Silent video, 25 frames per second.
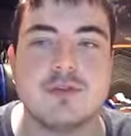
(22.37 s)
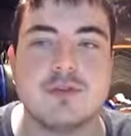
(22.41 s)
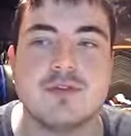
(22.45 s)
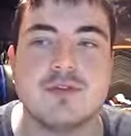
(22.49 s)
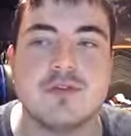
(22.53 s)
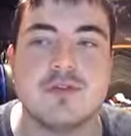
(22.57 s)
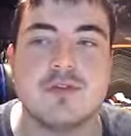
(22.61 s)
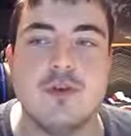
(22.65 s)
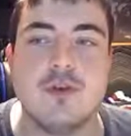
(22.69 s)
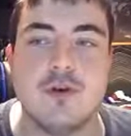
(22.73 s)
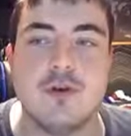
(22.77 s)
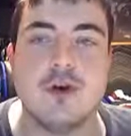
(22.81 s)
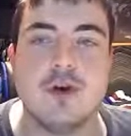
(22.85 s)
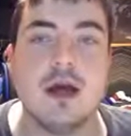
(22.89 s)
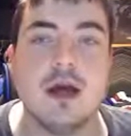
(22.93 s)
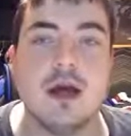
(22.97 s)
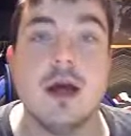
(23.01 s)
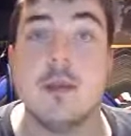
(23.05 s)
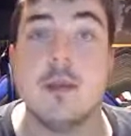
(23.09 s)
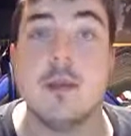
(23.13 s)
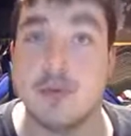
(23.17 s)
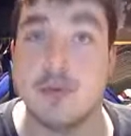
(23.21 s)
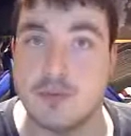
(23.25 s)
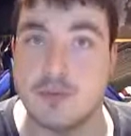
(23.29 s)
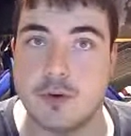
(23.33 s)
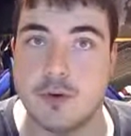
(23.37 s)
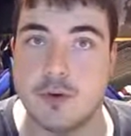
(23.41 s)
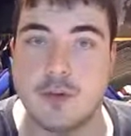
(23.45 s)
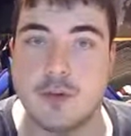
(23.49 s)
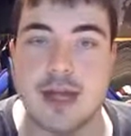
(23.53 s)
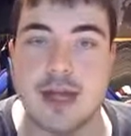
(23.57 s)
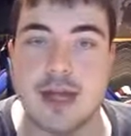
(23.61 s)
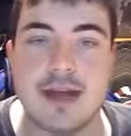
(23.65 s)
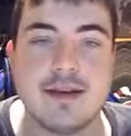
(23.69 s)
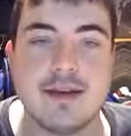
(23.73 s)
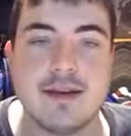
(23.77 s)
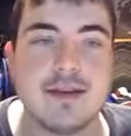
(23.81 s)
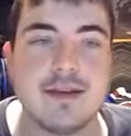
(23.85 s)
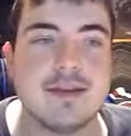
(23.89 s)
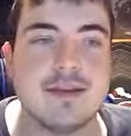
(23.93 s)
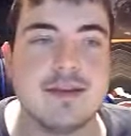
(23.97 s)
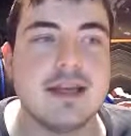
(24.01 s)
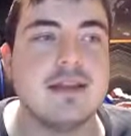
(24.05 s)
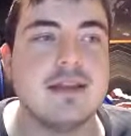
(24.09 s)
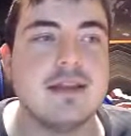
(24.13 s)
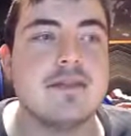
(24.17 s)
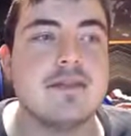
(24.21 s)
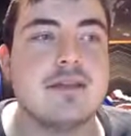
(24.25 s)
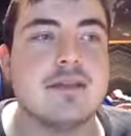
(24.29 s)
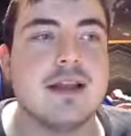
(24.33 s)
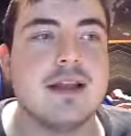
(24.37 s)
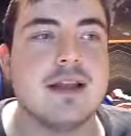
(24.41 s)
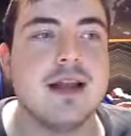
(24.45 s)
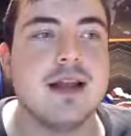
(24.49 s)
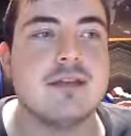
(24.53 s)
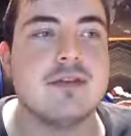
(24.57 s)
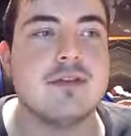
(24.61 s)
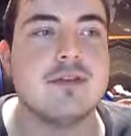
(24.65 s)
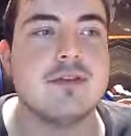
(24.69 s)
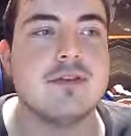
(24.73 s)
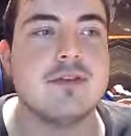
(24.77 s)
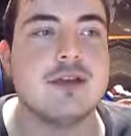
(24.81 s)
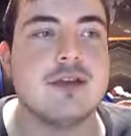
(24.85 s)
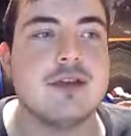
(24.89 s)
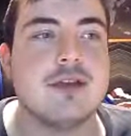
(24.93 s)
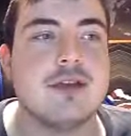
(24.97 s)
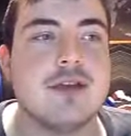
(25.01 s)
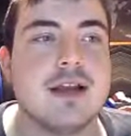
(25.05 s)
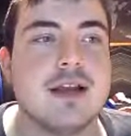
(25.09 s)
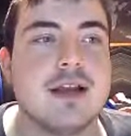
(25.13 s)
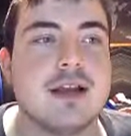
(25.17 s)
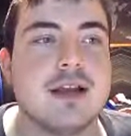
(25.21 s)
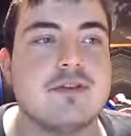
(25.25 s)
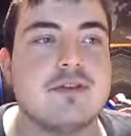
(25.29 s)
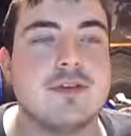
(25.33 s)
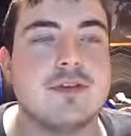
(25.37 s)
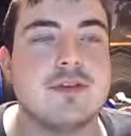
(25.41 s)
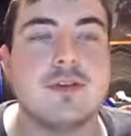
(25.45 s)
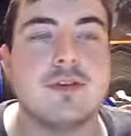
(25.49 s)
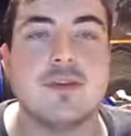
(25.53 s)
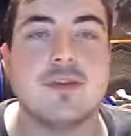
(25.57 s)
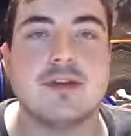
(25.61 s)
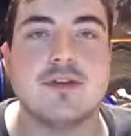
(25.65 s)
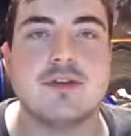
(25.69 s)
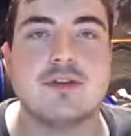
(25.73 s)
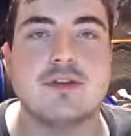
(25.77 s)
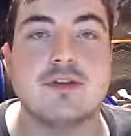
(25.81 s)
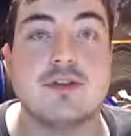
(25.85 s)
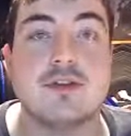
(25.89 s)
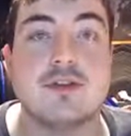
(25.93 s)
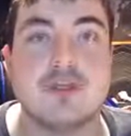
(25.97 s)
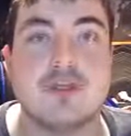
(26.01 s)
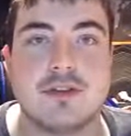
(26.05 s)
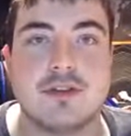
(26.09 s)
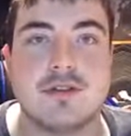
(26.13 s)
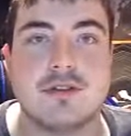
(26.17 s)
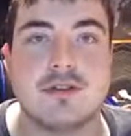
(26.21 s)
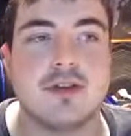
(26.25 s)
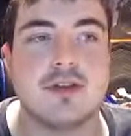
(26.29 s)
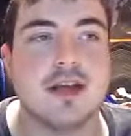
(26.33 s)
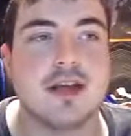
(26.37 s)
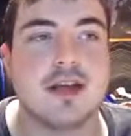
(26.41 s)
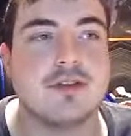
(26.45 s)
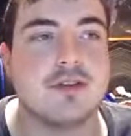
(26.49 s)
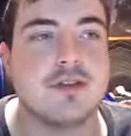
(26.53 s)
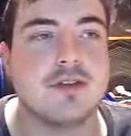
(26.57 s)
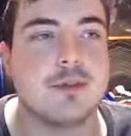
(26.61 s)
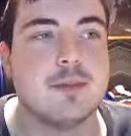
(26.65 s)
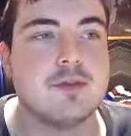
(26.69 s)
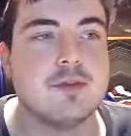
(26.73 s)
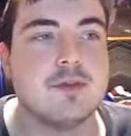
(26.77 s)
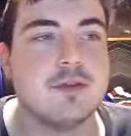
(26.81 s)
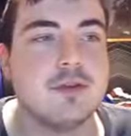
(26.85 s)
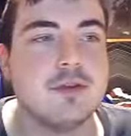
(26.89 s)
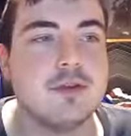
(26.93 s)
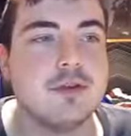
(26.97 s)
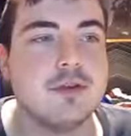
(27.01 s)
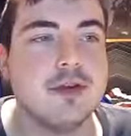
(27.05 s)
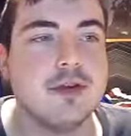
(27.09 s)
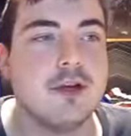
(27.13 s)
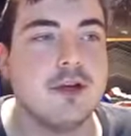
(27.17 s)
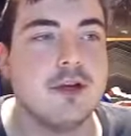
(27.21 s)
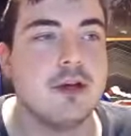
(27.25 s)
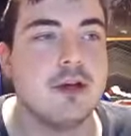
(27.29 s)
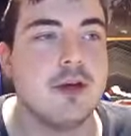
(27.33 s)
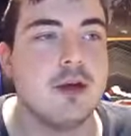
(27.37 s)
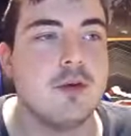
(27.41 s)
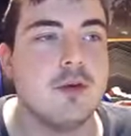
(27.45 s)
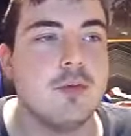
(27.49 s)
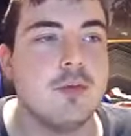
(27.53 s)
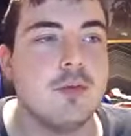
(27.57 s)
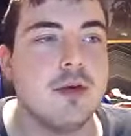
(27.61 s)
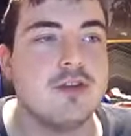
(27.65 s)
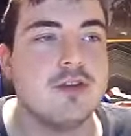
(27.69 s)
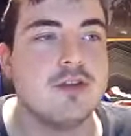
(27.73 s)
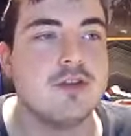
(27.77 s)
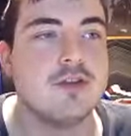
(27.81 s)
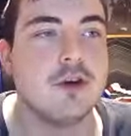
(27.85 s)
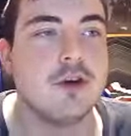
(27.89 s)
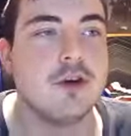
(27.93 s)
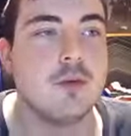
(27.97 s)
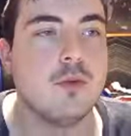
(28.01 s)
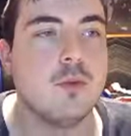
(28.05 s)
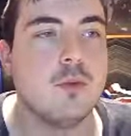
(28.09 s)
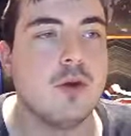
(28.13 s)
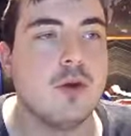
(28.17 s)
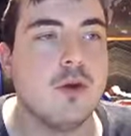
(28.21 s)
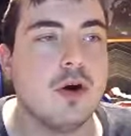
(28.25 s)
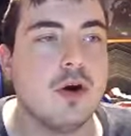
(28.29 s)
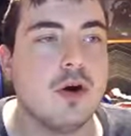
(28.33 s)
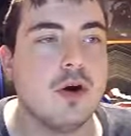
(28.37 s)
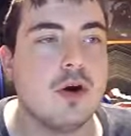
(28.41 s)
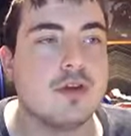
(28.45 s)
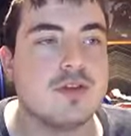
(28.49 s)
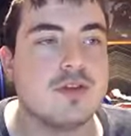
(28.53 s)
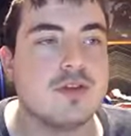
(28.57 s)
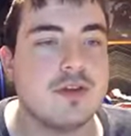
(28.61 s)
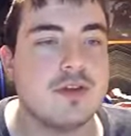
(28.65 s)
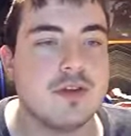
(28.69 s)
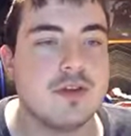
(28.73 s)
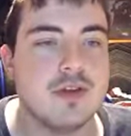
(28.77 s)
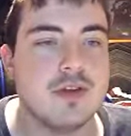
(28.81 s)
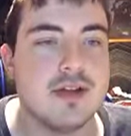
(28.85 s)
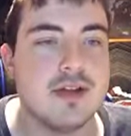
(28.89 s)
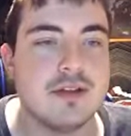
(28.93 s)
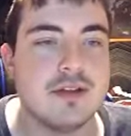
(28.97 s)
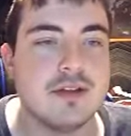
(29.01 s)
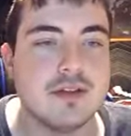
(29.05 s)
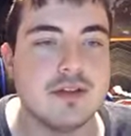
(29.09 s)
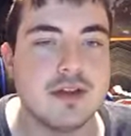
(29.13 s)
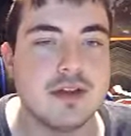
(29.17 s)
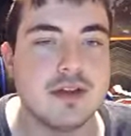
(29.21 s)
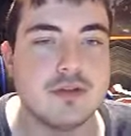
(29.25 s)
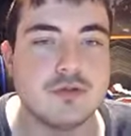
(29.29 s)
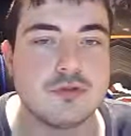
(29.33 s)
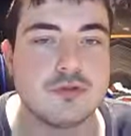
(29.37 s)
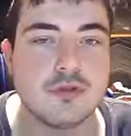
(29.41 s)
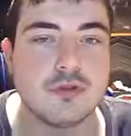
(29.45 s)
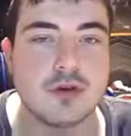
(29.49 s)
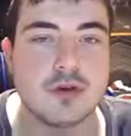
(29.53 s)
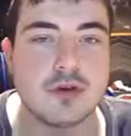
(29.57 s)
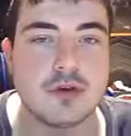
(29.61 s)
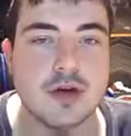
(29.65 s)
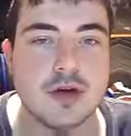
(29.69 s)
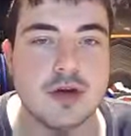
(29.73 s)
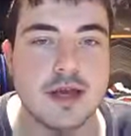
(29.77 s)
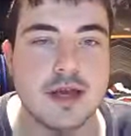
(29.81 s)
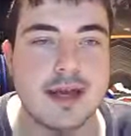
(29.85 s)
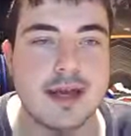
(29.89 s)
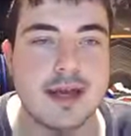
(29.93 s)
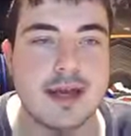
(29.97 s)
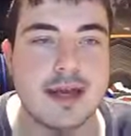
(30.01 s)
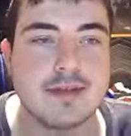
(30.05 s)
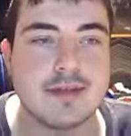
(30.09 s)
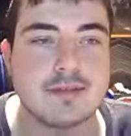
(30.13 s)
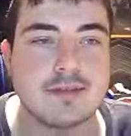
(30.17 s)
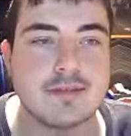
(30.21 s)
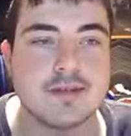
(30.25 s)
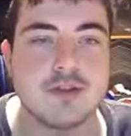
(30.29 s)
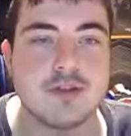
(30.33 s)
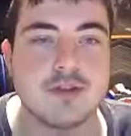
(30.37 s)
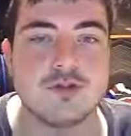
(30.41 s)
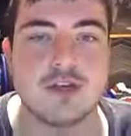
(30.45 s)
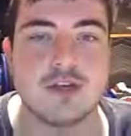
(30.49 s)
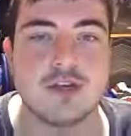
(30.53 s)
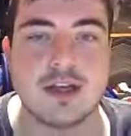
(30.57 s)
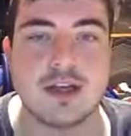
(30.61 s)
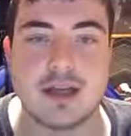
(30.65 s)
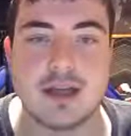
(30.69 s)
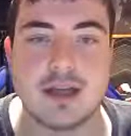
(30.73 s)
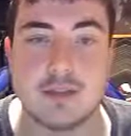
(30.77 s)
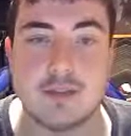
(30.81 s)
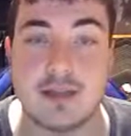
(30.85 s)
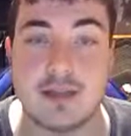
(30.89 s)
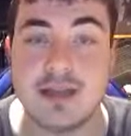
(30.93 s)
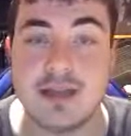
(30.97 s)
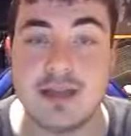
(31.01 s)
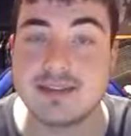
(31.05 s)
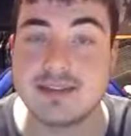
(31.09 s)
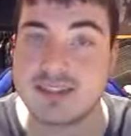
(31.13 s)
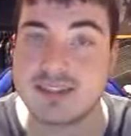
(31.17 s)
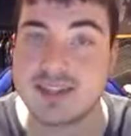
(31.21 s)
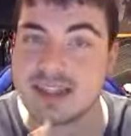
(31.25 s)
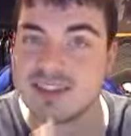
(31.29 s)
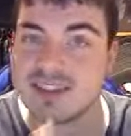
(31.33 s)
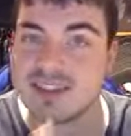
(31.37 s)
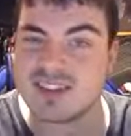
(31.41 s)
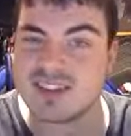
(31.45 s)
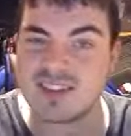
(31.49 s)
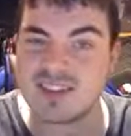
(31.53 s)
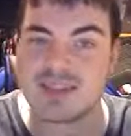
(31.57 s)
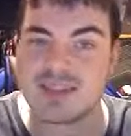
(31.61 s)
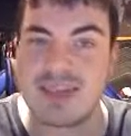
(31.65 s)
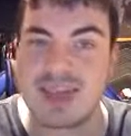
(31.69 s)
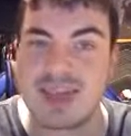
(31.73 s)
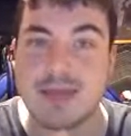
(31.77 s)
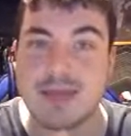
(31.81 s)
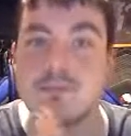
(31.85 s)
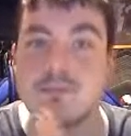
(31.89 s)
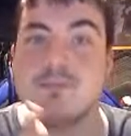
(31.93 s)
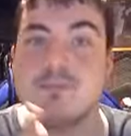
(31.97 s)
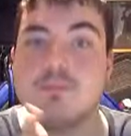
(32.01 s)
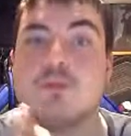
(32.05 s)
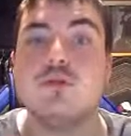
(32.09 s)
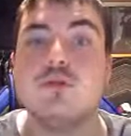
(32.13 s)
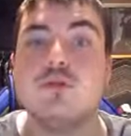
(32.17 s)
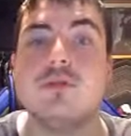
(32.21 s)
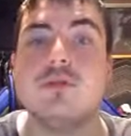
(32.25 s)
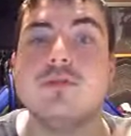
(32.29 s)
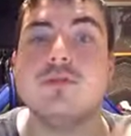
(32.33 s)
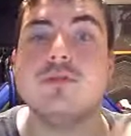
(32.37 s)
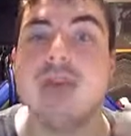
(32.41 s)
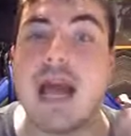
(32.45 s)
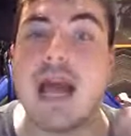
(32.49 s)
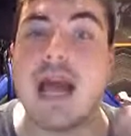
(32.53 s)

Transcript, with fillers: So, before we get into things, let's have a look at the last few matches since last episode which was the nil-nil draw against Gillingham and things have improved